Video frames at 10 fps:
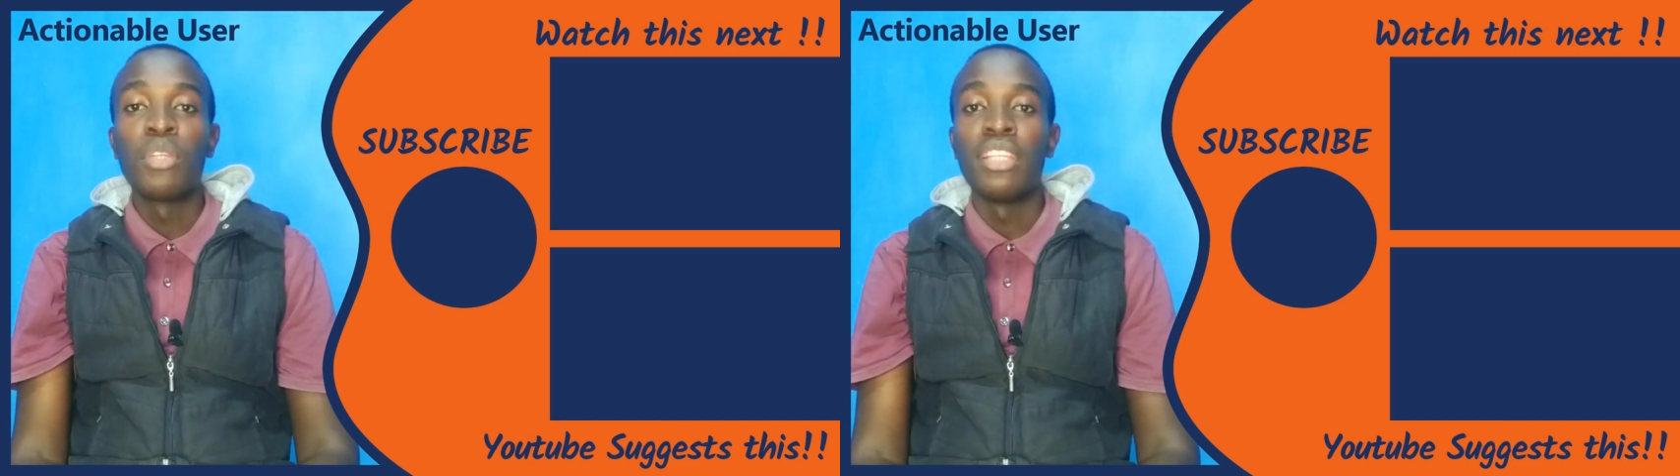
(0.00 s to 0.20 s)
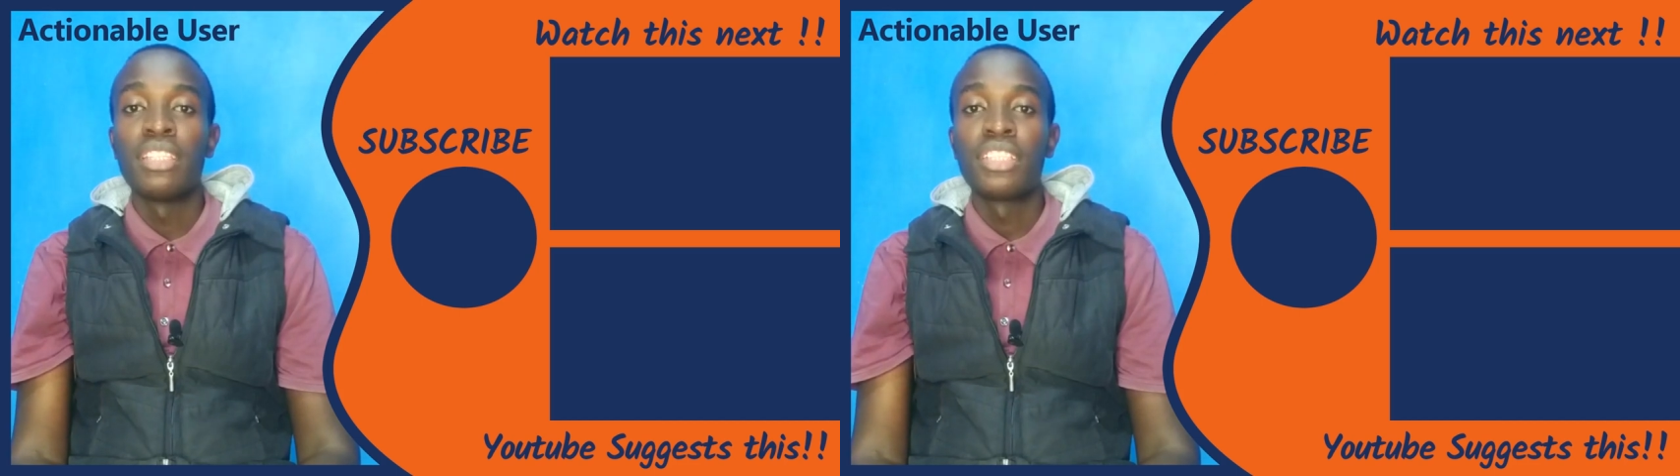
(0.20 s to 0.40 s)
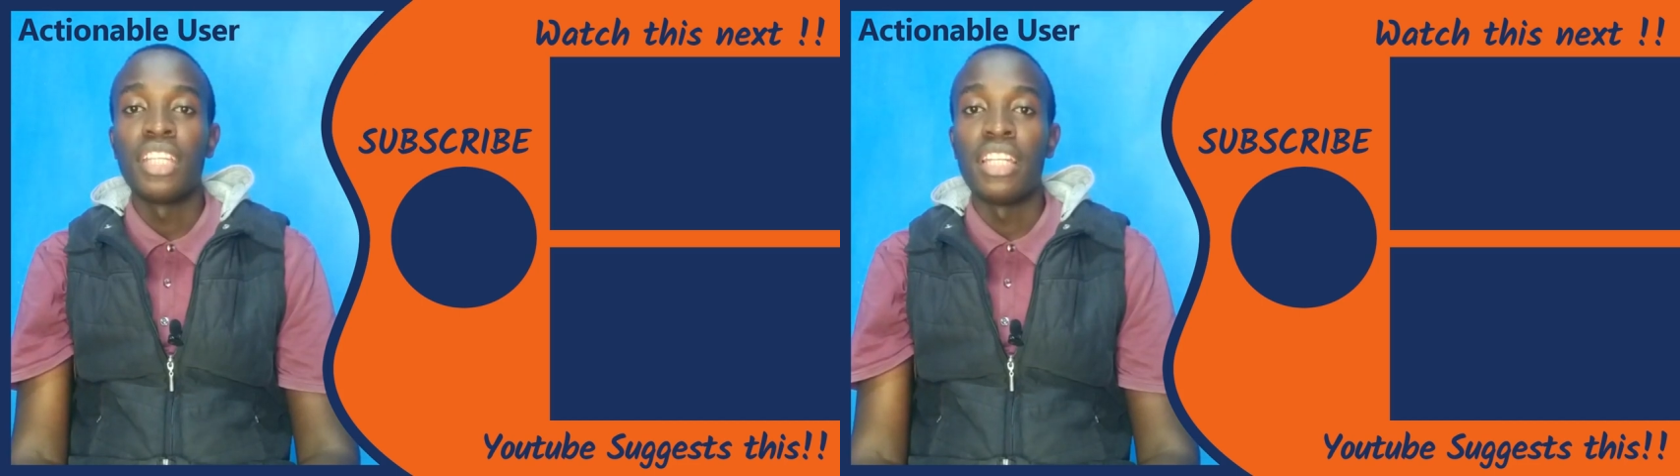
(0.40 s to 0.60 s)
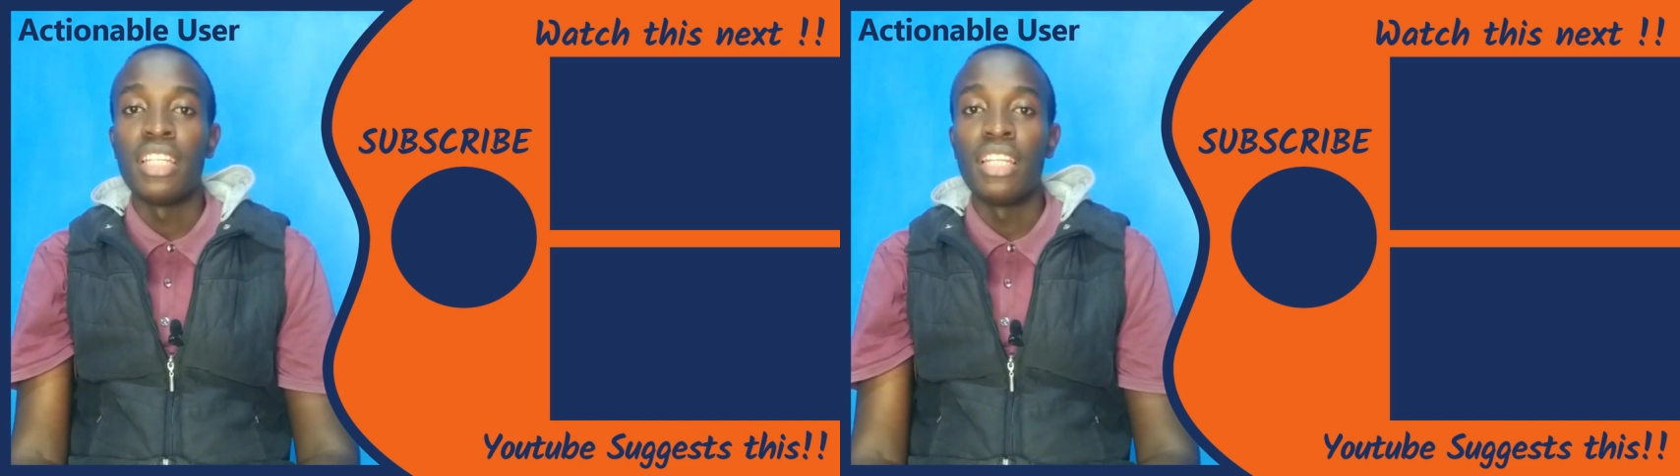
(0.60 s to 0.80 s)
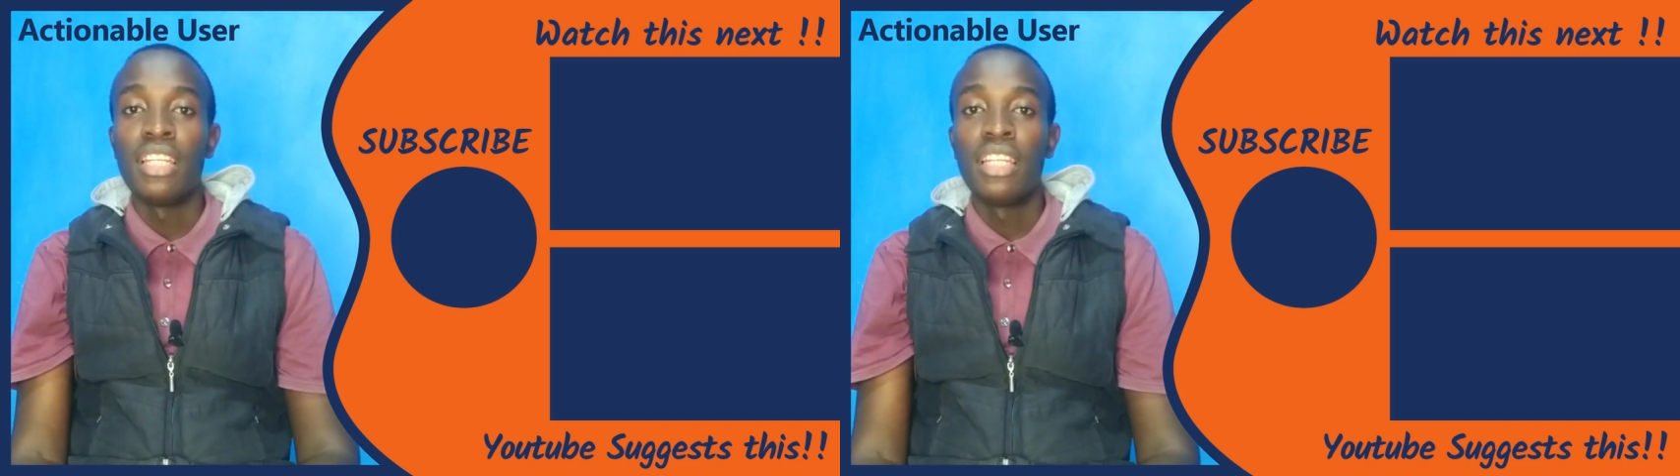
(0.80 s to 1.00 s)
to this
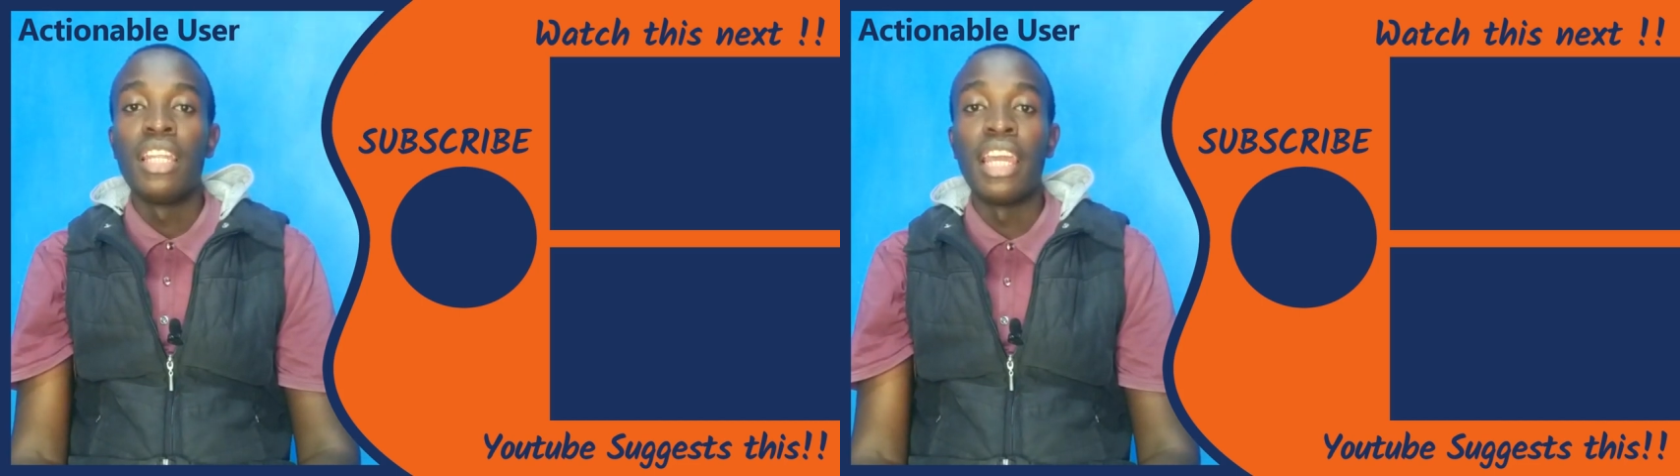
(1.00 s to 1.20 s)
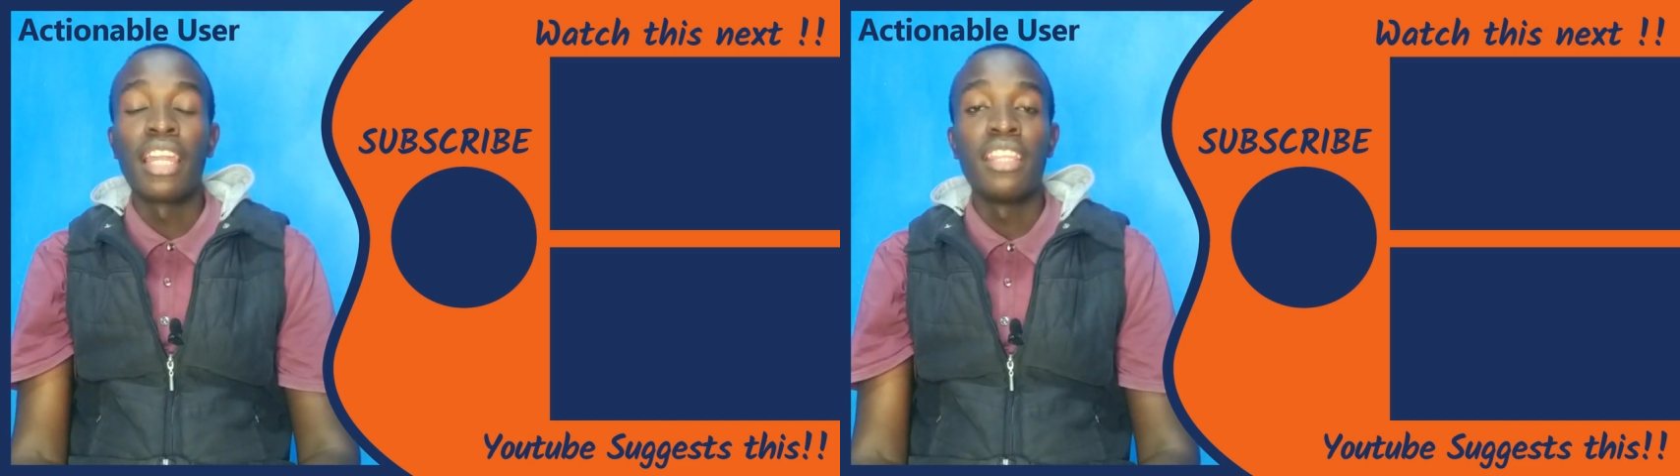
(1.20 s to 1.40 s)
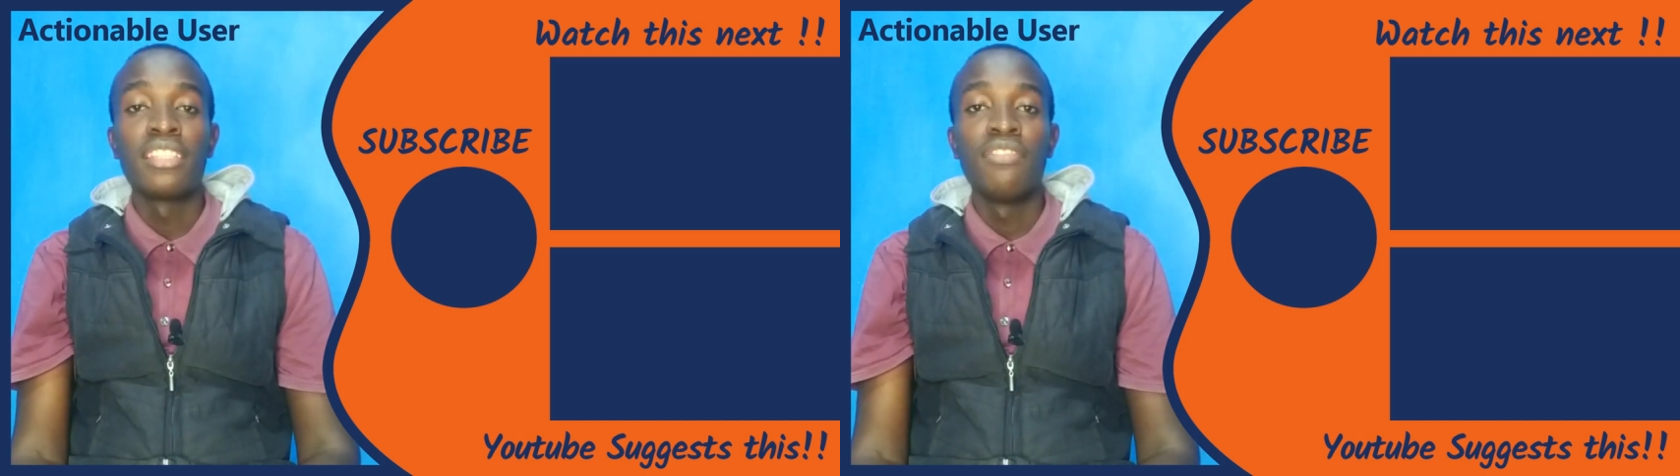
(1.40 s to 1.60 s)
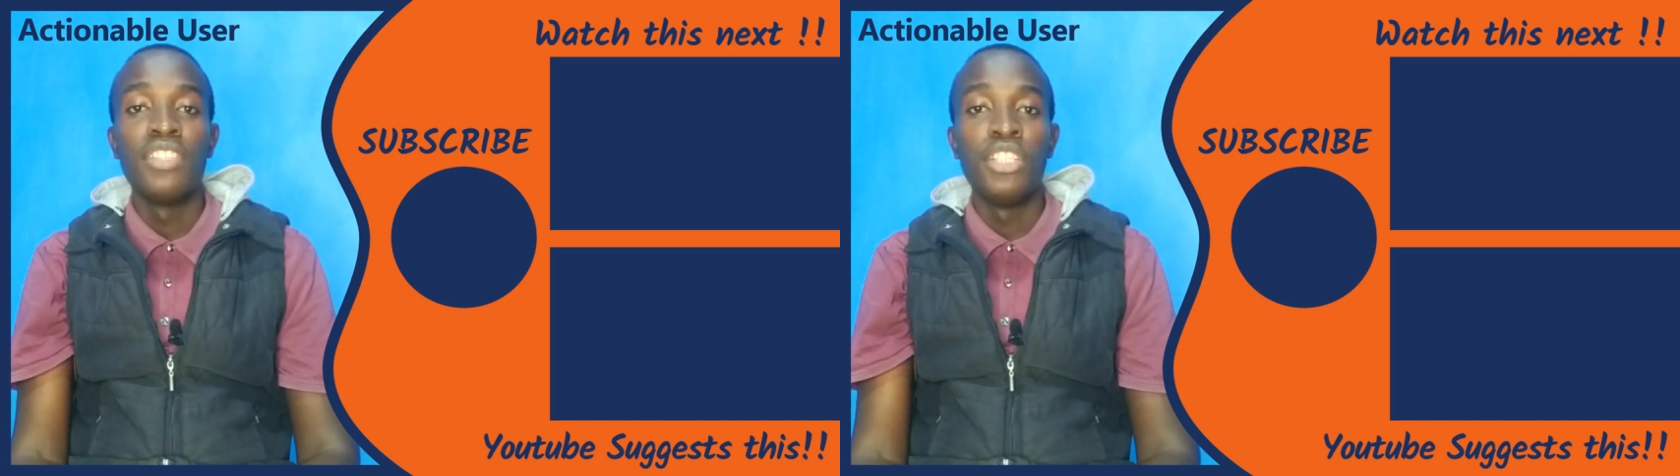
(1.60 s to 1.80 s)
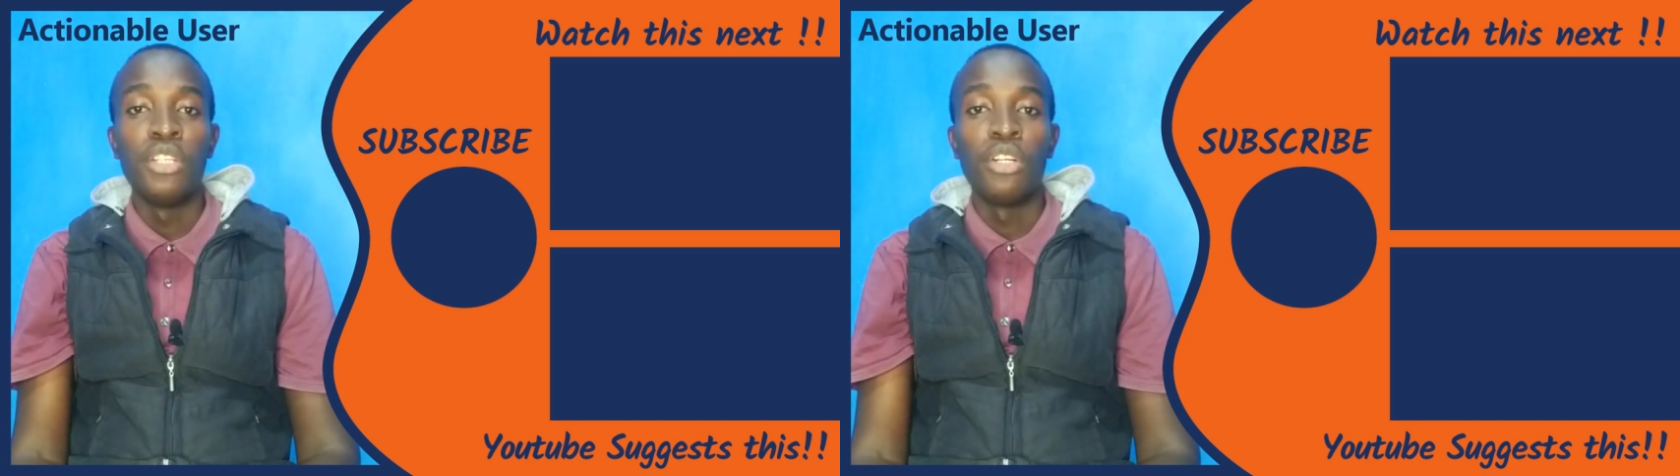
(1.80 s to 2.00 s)
channel, like this
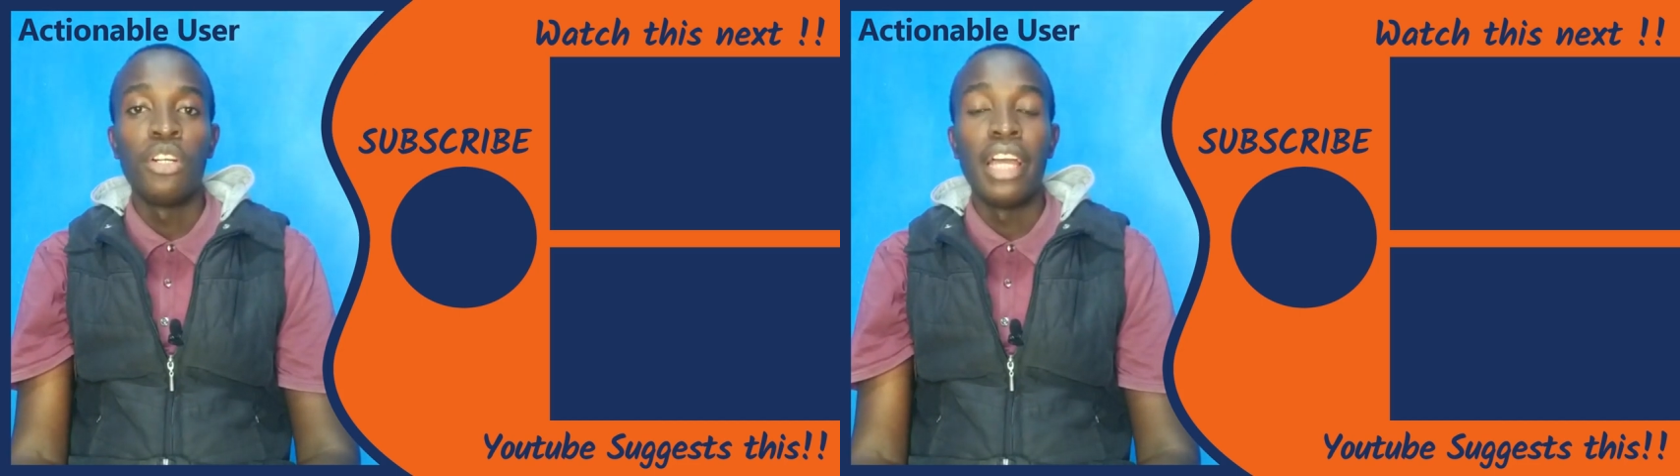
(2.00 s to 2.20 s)
video